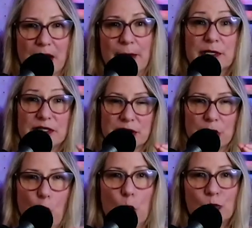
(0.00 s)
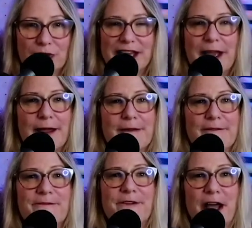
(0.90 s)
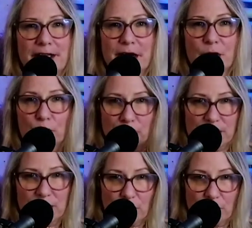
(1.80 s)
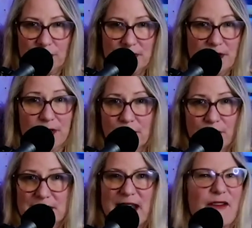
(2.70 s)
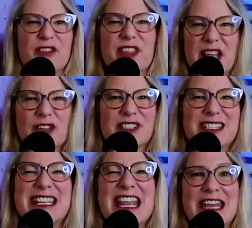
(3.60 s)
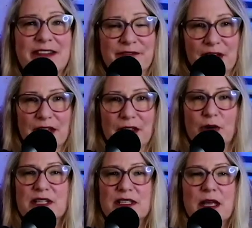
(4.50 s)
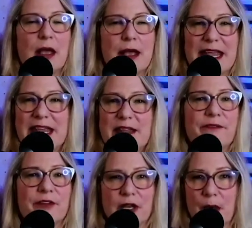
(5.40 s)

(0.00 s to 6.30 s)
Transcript: is the only finite resource that there is. Everything else is infinite. There is infinite